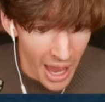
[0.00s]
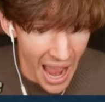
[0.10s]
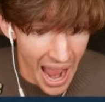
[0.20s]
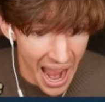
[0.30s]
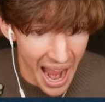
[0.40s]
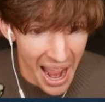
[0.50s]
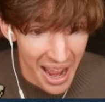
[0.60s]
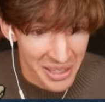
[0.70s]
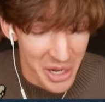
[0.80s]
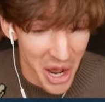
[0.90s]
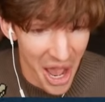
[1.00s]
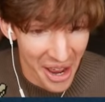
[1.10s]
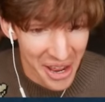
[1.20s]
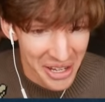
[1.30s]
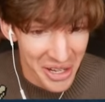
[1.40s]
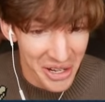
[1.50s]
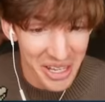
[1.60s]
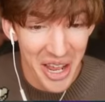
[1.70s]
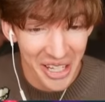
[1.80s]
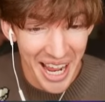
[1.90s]
ha! you, you,
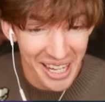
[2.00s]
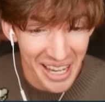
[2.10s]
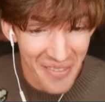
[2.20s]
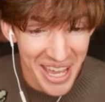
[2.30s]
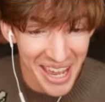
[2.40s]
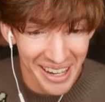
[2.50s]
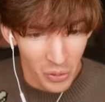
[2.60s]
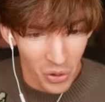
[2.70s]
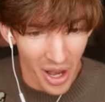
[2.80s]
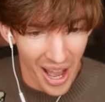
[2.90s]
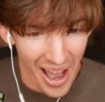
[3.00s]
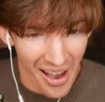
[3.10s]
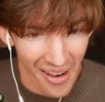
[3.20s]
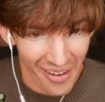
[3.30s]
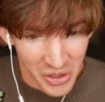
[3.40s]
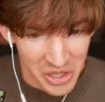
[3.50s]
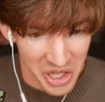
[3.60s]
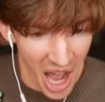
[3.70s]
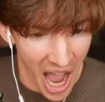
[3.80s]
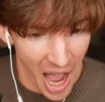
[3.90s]
you can't give me it. Whoa!
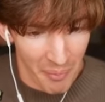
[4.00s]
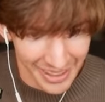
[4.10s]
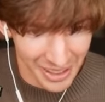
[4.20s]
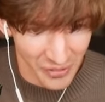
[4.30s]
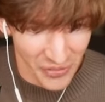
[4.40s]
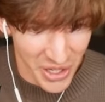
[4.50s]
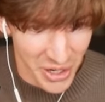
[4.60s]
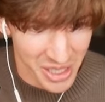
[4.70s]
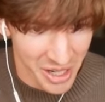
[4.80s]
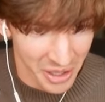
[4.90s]
Stop! Confuse.